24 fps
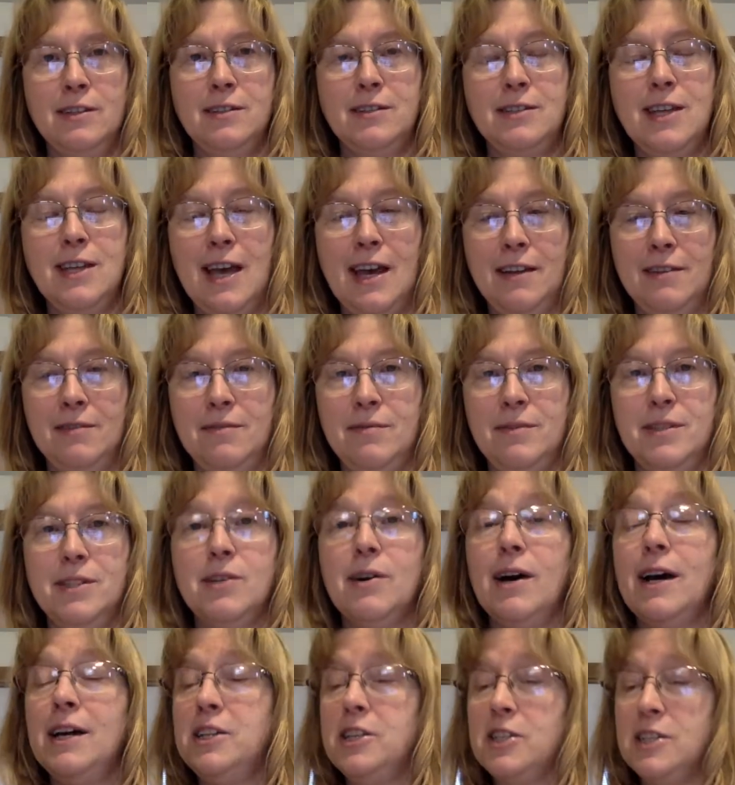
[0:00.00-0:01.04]
10.
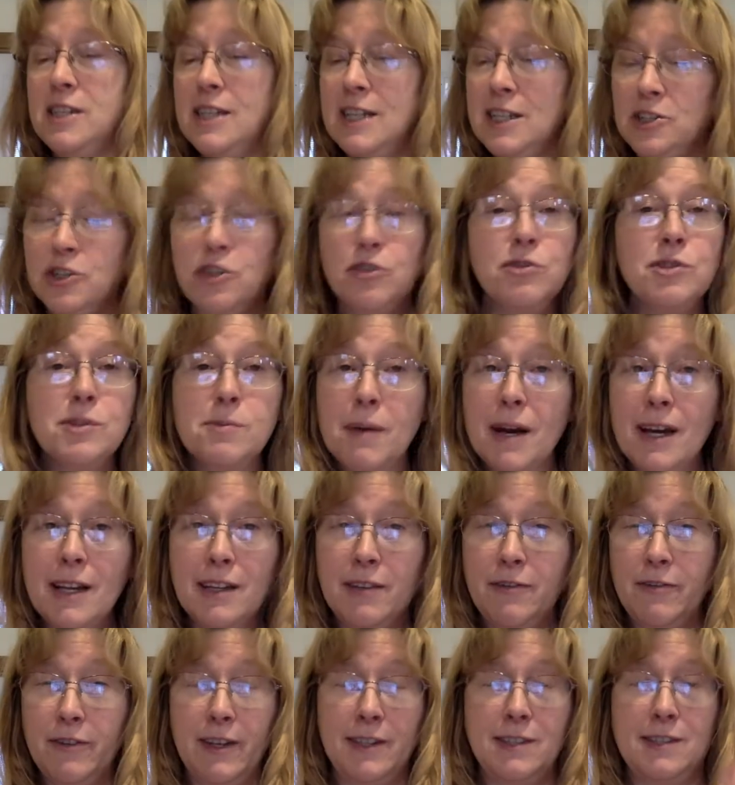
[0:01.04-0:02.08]
So I just need 2
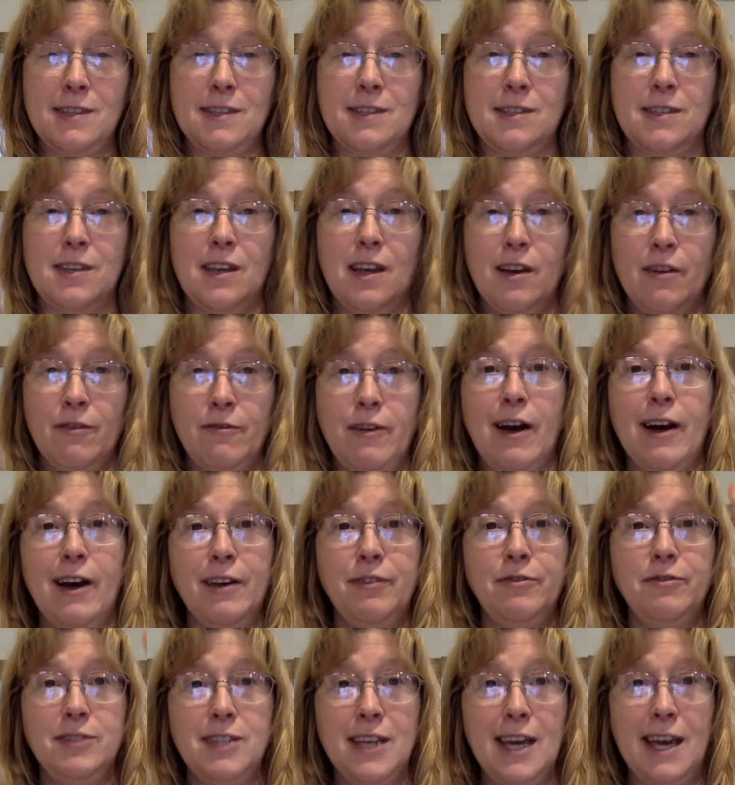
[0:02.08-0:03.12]
smiley faces,
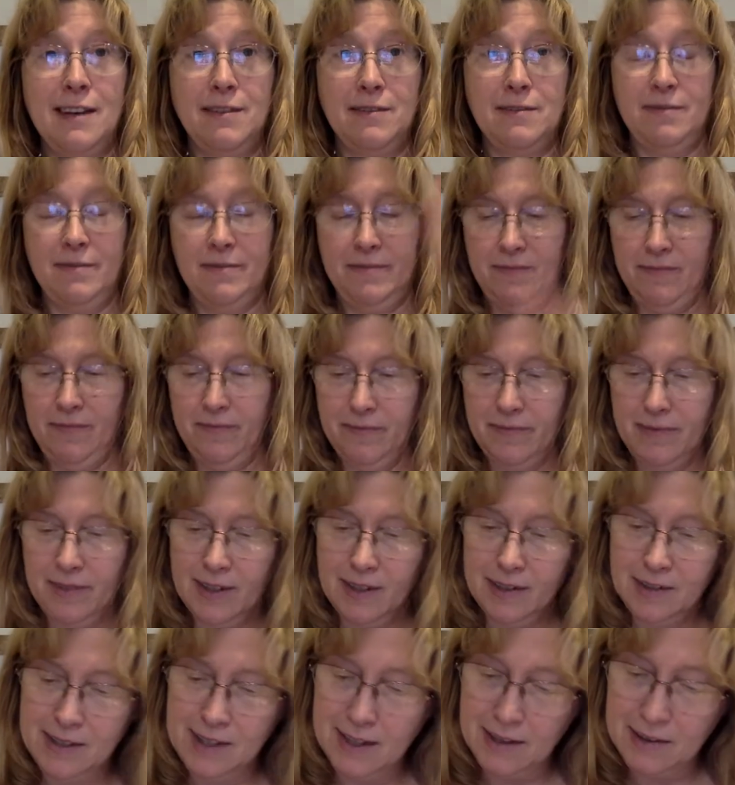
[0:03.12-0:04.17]
5, 10,
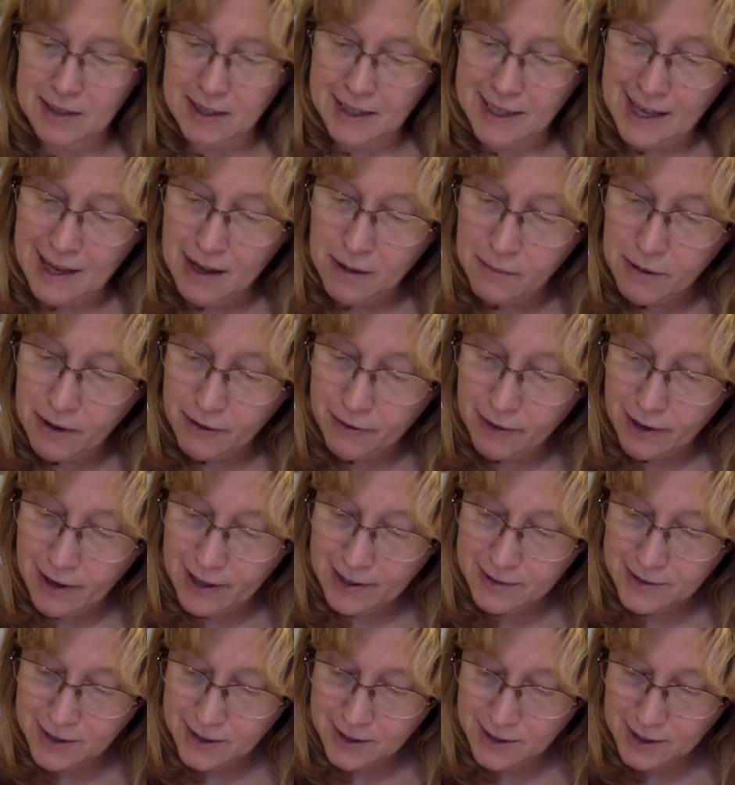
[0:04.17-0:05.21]
because I'm going to count by
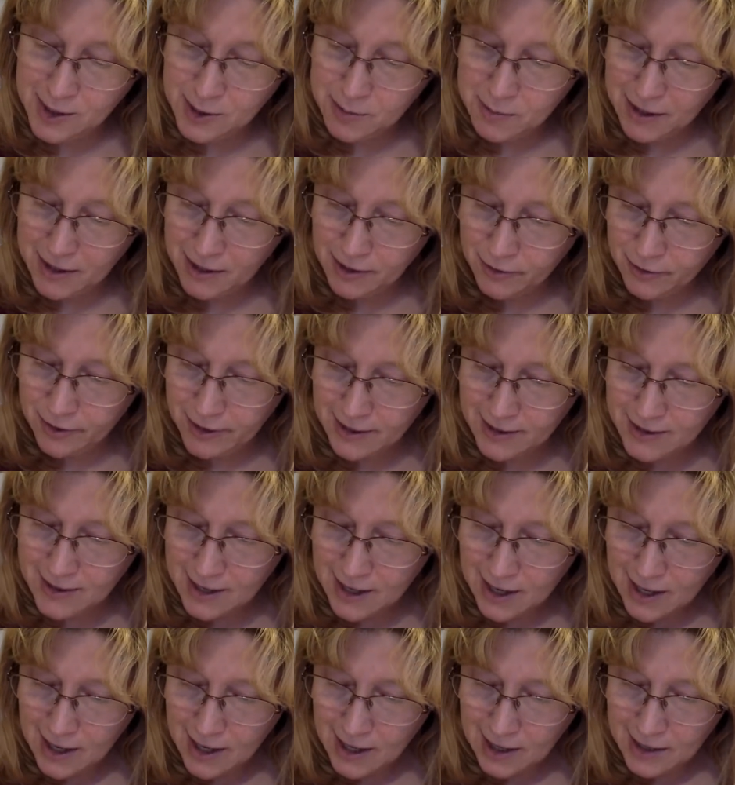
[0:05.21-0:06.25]
5s on each smiley face.
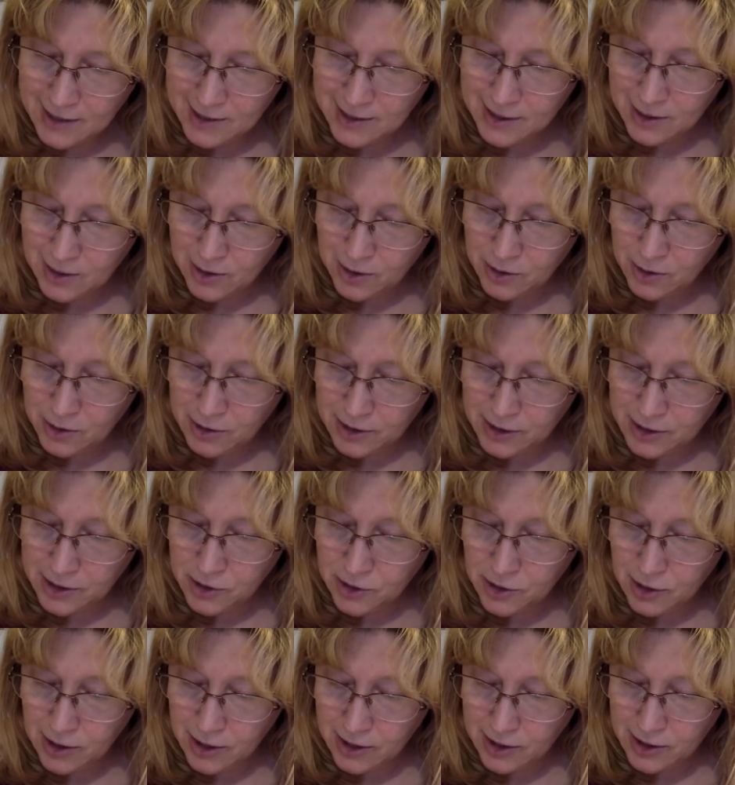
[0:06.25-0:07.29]
So you're going to
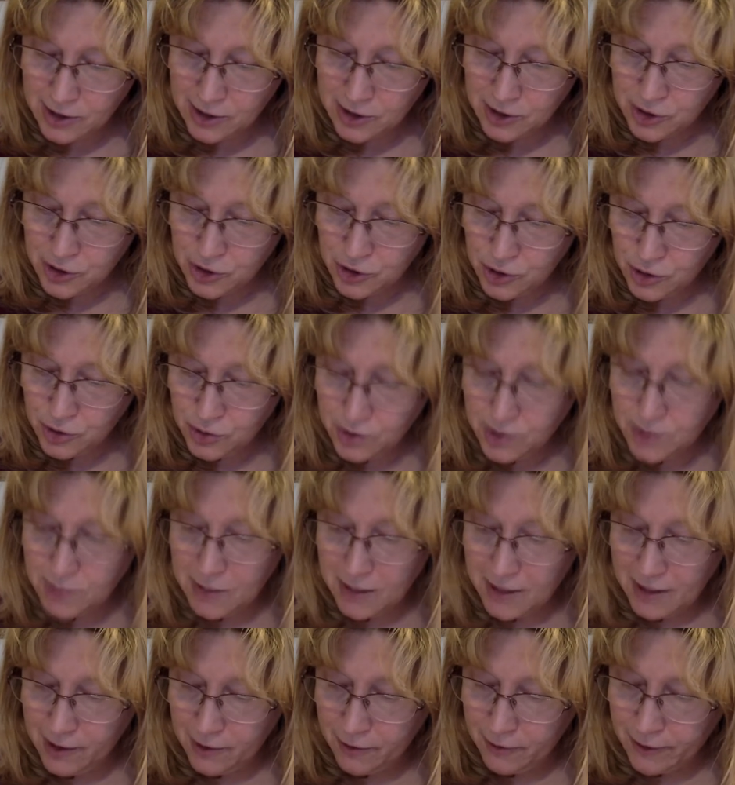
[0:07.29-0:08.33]
draw just 2
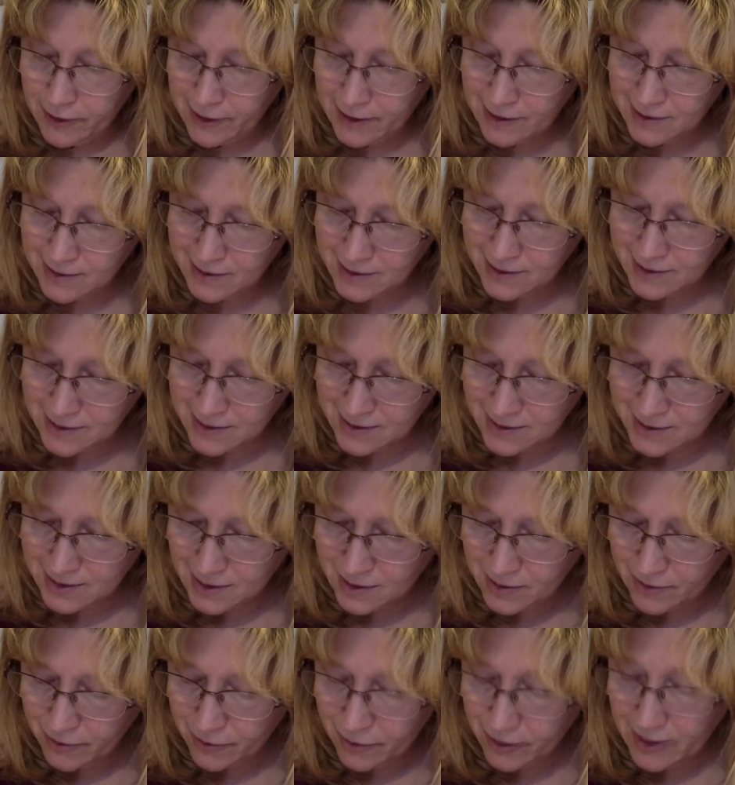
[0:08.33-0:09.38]
smiley
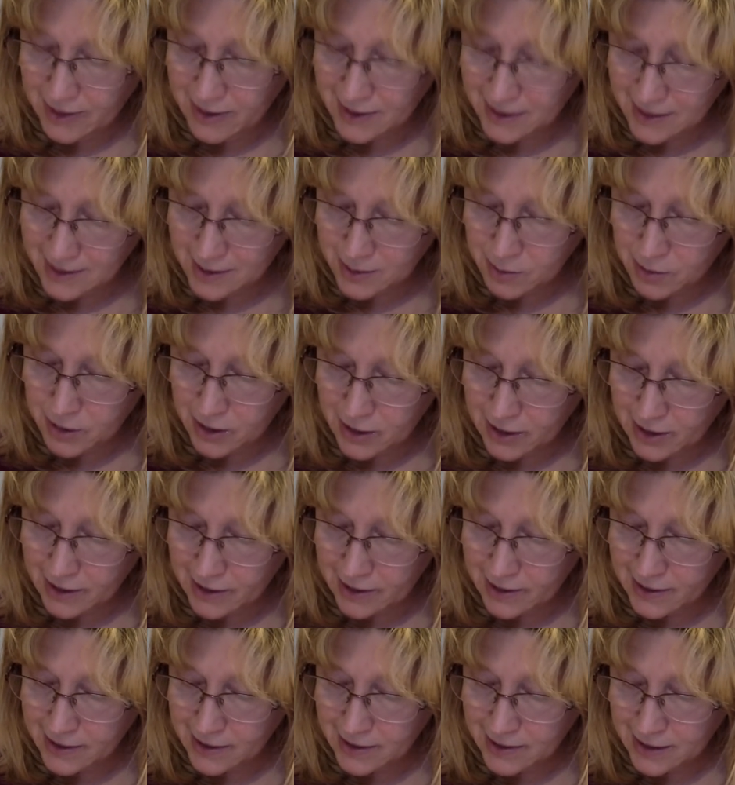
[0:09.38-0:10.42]
faces
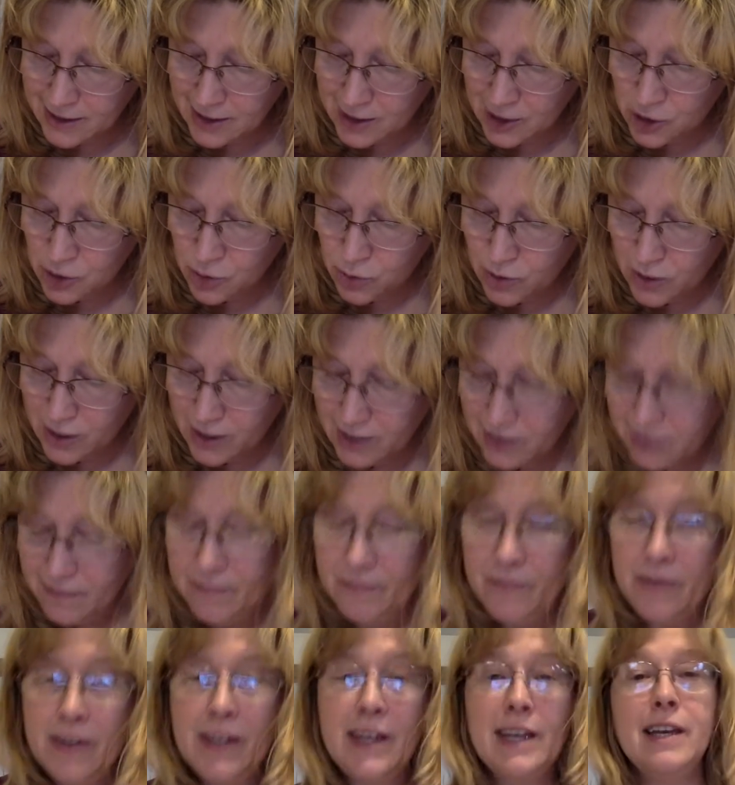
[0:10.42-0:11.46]
because each one
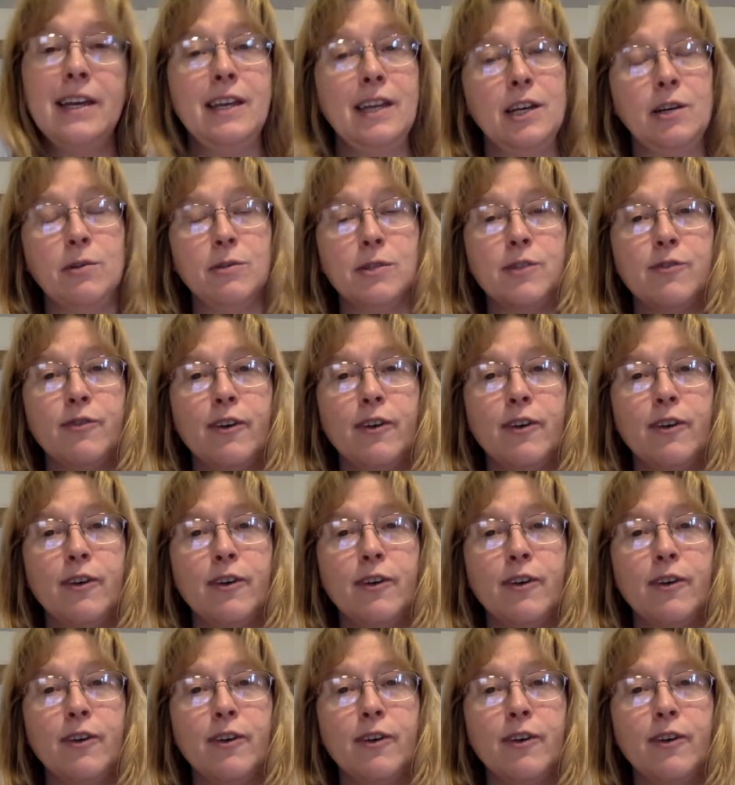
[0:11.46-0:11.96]
equals